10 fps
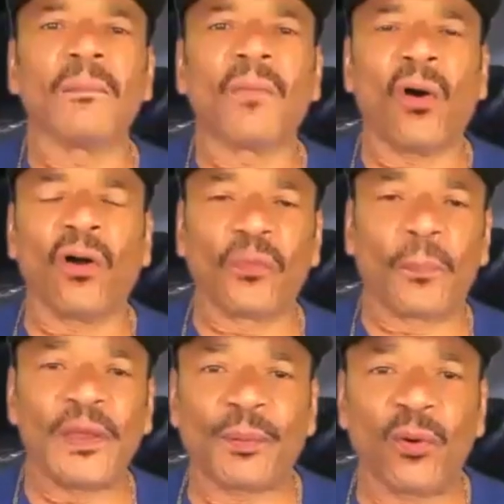all the
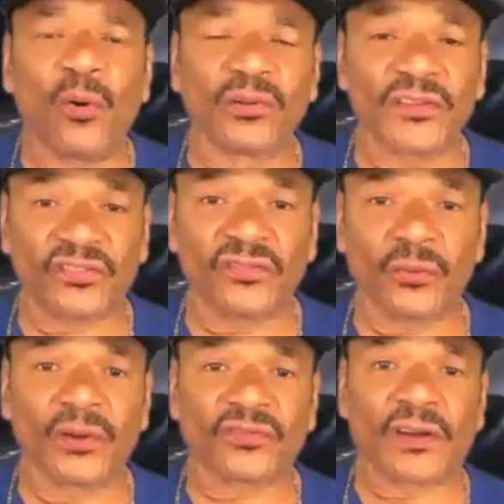people who listen
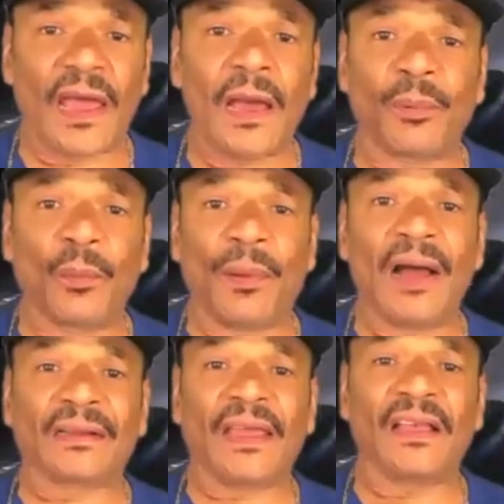to us on Apple
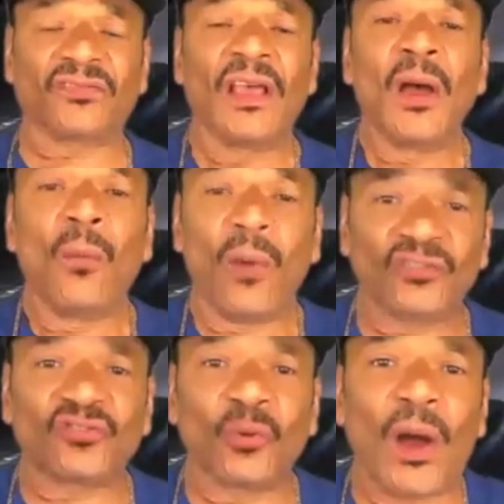Podcasts, why
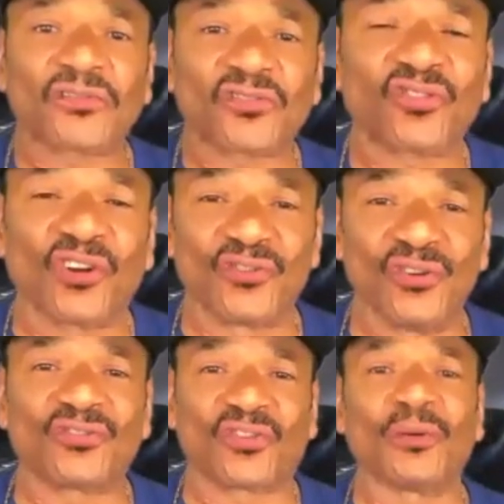don't you watch us on
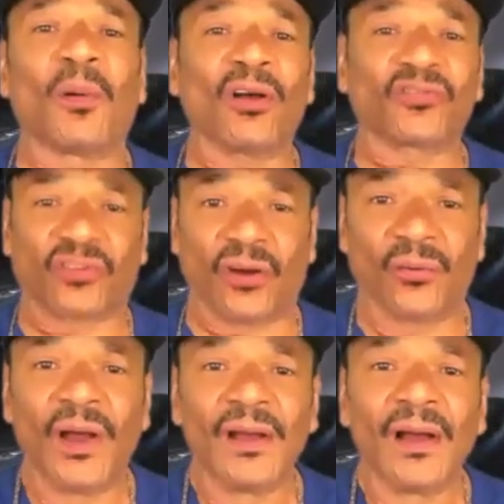YouTube
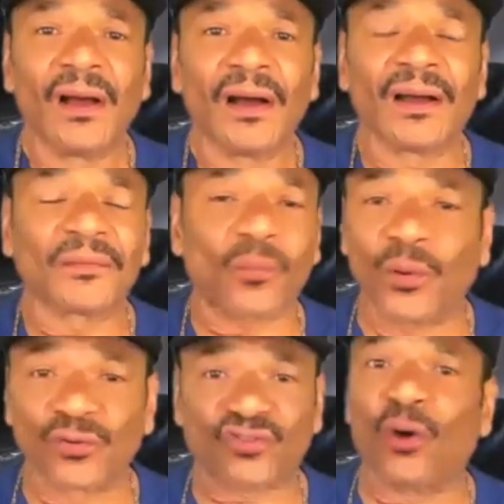also?
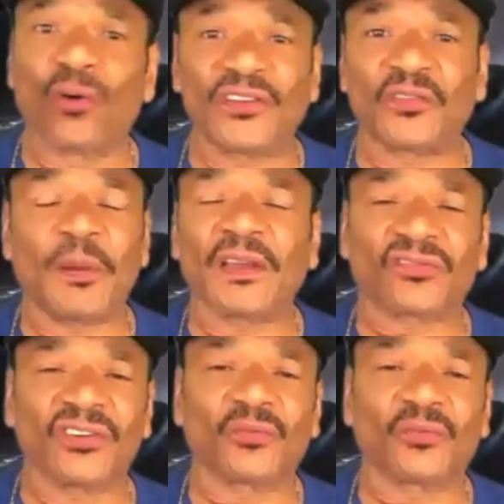We'll show these
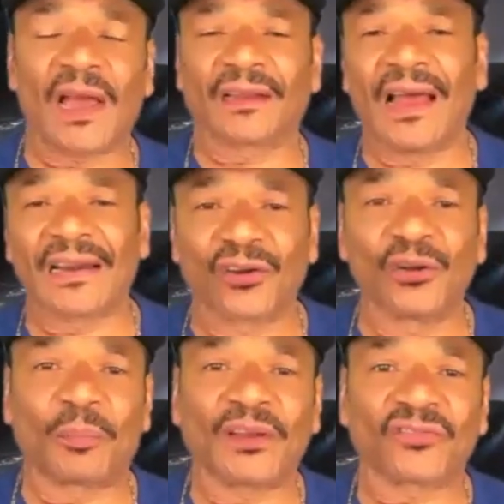pictures. We got a lot of
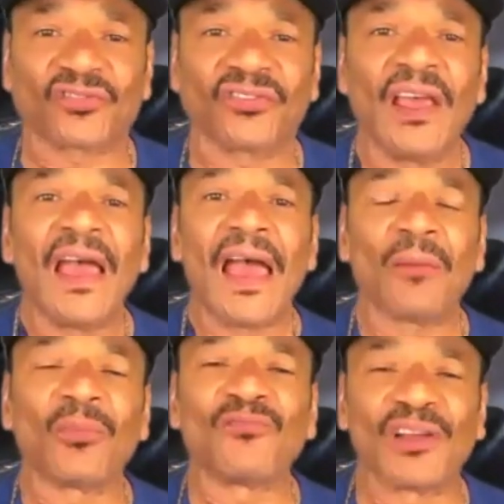good pictures,
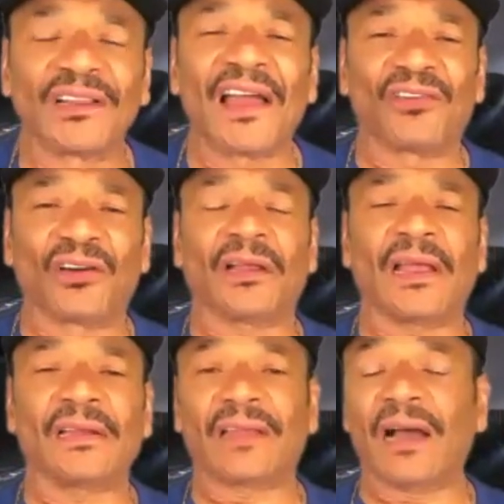and we really have
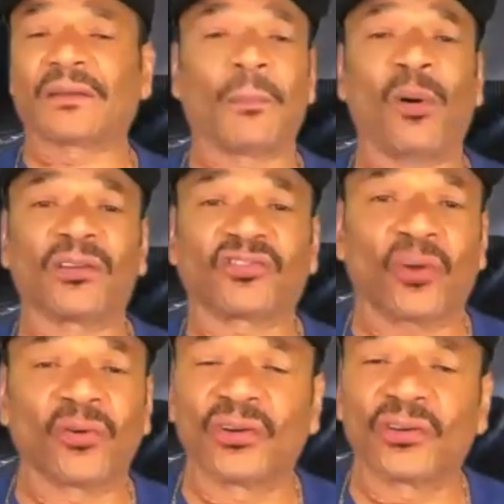and Dr. Paul is
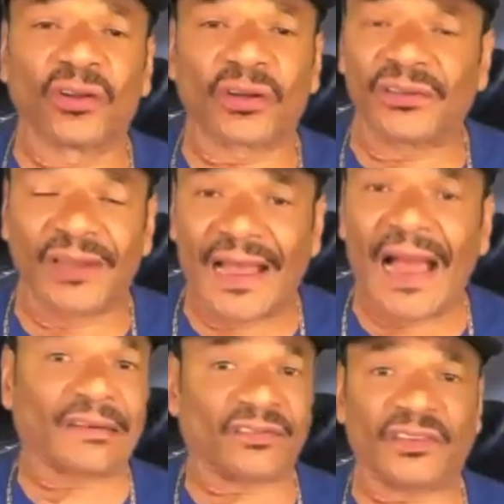so good looking. You
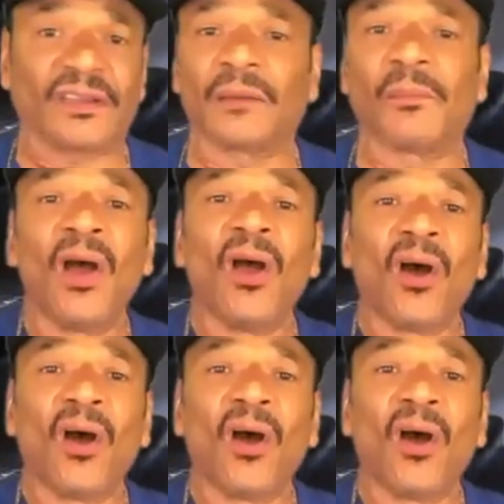got to see him